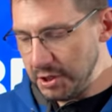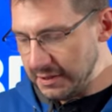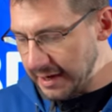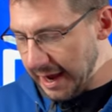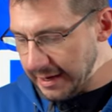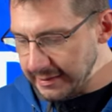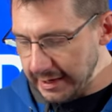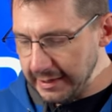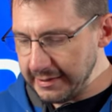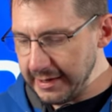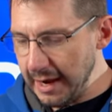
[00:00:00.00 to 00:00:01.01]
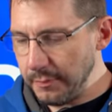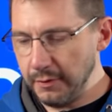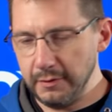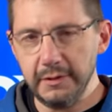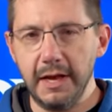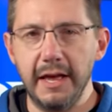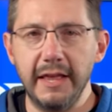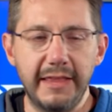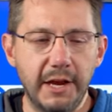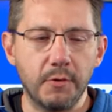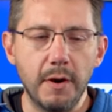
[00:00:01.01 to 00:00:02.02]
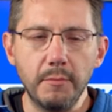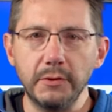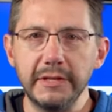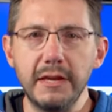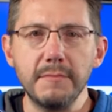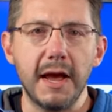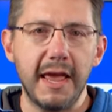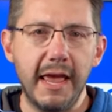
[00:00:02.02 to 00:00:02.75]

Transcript: just as an example, uh, they crumbled in my